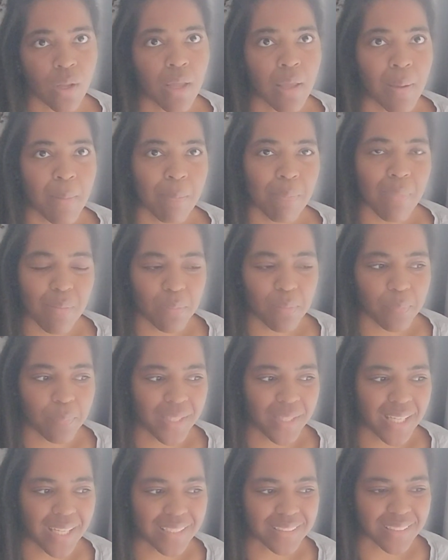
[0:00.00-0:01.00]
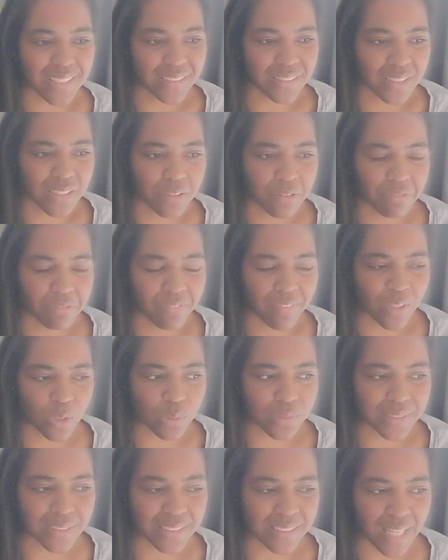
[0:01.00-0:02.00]
maybe because I didn't feel
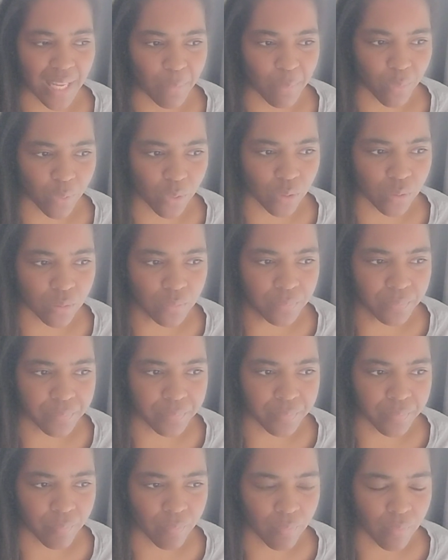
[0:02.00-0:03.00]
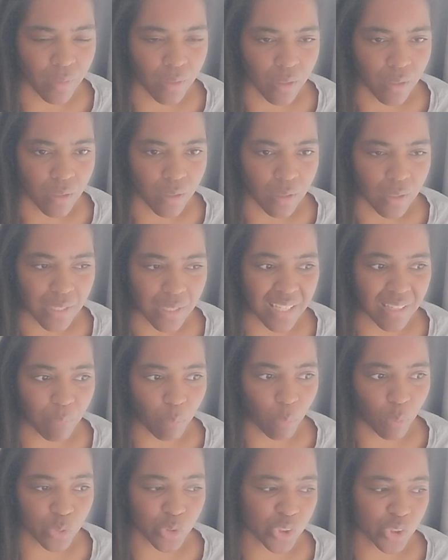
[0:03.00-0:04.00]
stable
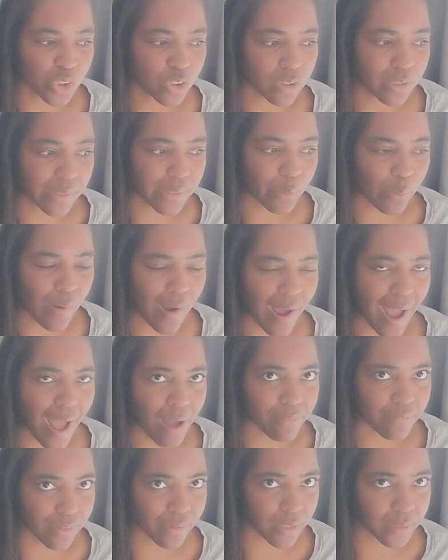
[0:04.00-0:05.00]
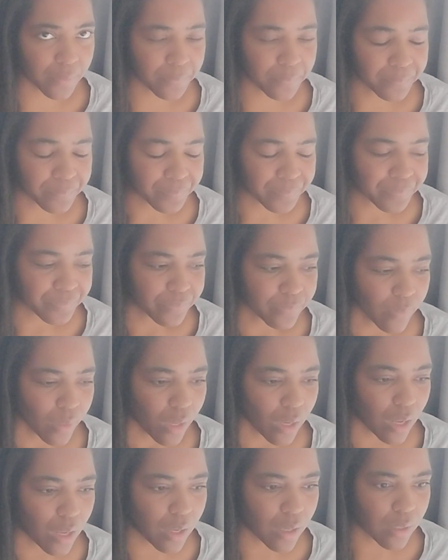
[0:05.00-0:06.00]
emotionally or however,
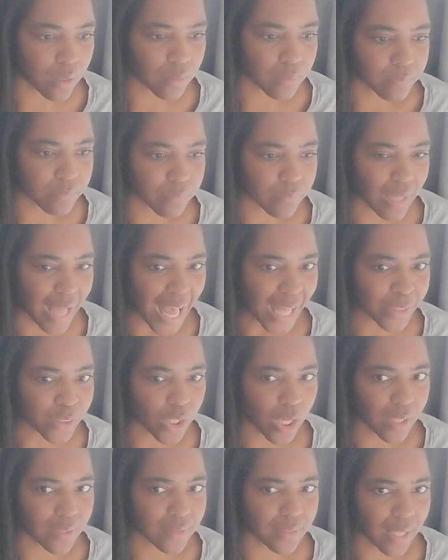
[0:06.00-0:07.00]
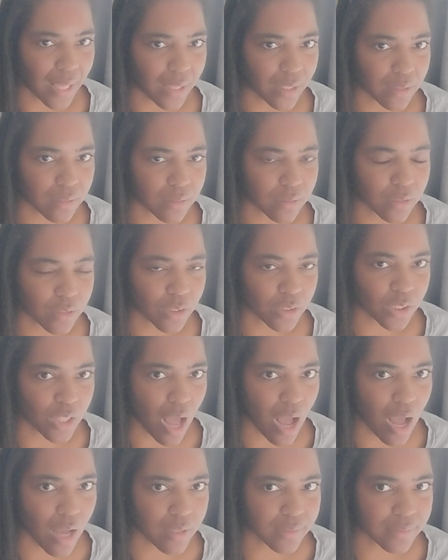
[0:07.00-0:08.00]
I thought that the
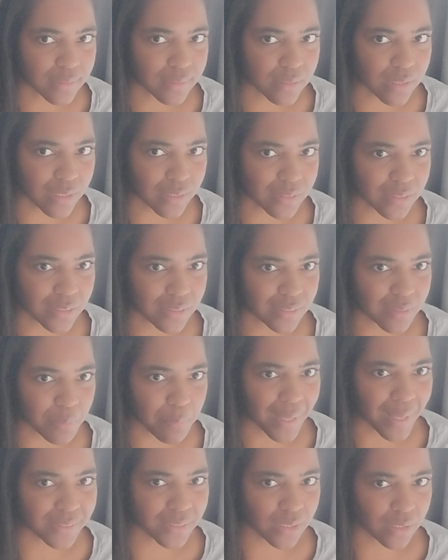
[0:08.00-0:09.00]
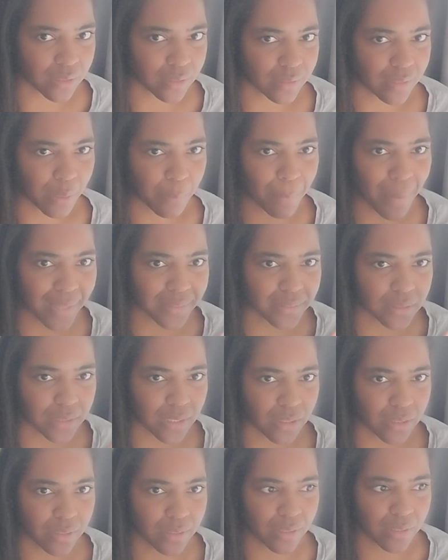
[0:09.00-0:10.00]
locks, because it's a masculine thing,
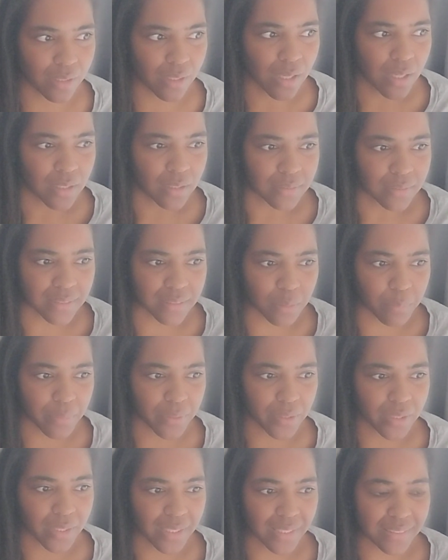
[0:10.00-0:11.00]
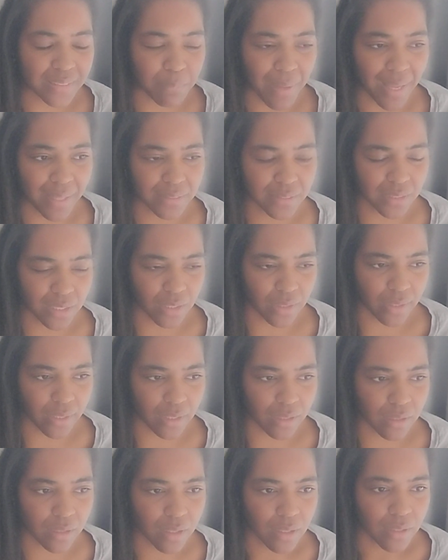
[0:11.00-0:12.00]
masculine stability is masculine.
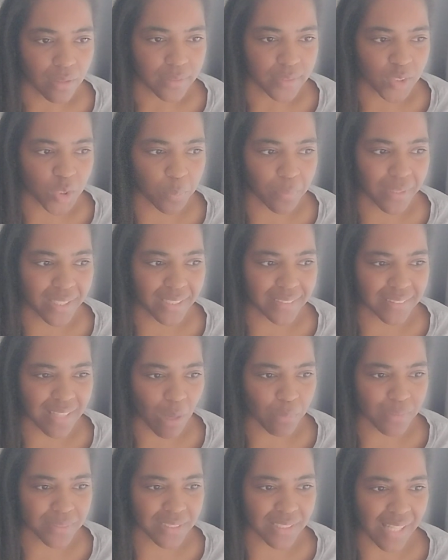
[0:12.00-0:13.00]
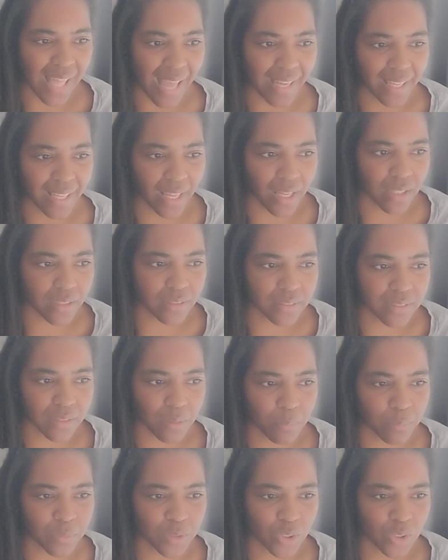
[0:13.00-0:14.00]
So because I was lacking some
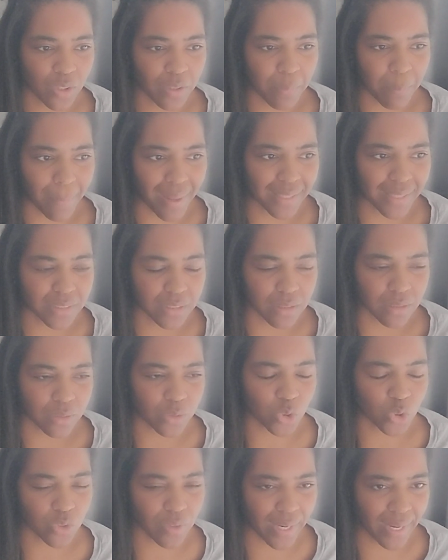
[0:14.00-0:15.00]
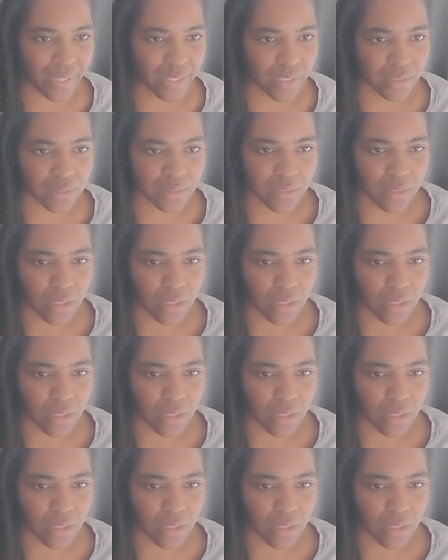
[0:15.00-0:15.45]
certain masculine traits,